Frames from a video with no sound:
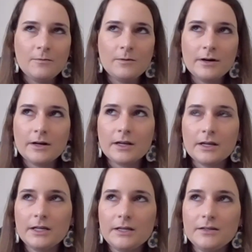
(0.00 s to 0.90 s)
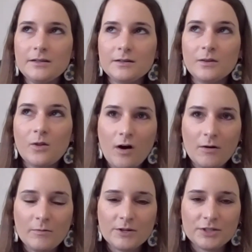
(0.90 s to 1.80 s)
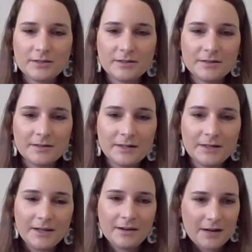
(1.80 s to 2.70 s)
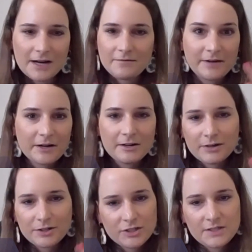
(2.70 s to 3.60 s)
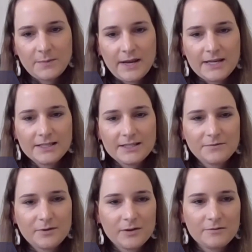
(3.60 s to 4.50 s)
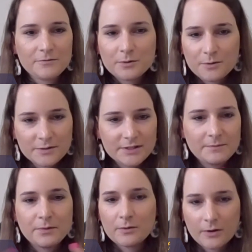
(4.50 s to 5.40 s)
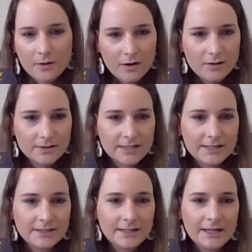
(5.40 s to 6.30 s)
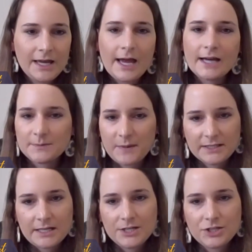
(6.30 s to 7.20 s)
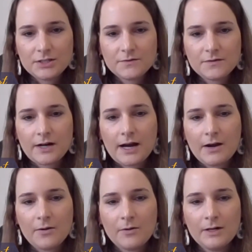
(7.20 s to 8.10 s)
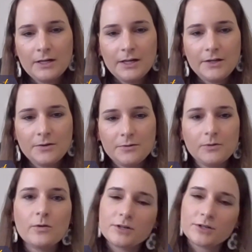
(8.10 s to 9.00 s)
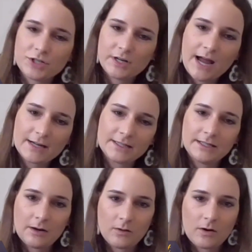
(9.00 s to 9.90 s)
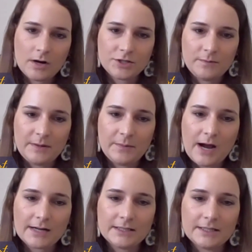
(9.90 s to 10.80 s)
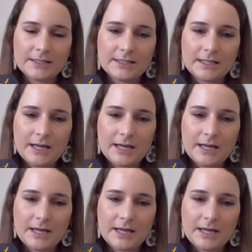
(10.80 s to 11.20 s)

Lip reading: I work in law, which is a kind of very rigid space full of rules and protocols and expectations for how, lawyers should act and how law should be practiced.